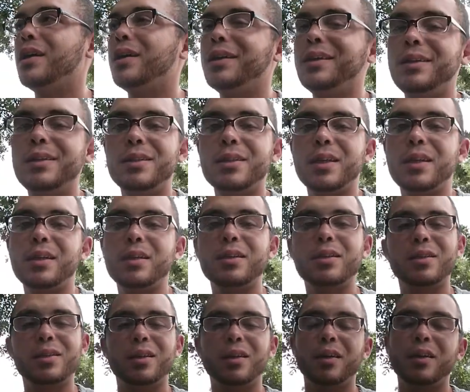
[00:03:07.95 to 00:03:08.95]
And he
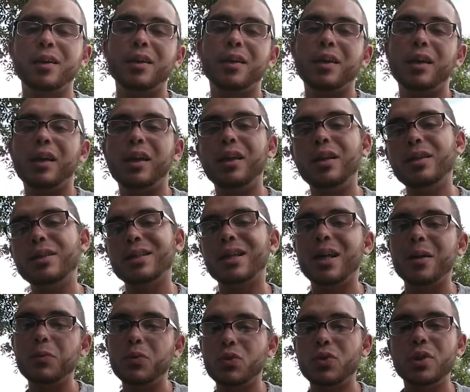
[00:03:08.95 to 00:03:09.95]
says,
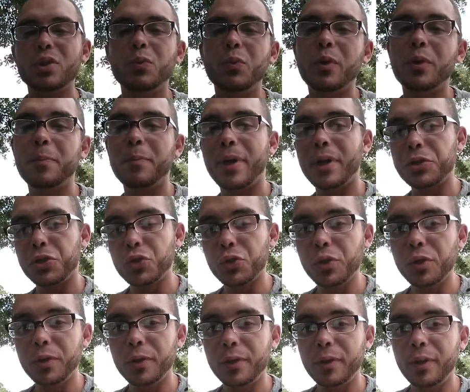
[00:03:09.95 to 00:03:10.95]
anytime you see one of my
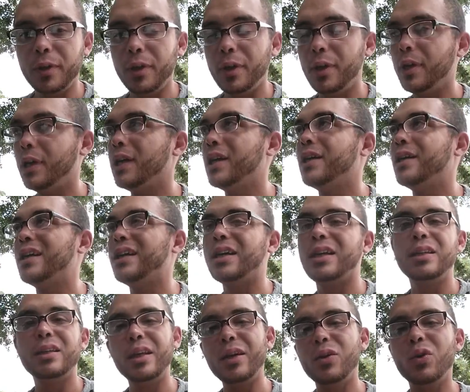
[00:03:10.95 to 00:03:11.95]
children
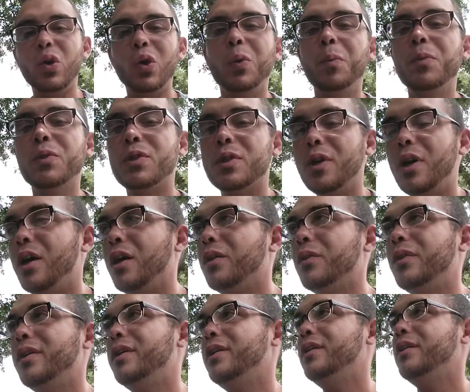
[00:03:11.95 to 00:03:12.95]
and they are homeless and
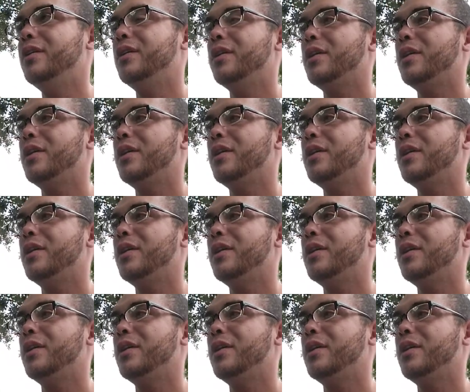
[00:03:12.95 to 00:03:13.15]
hungry,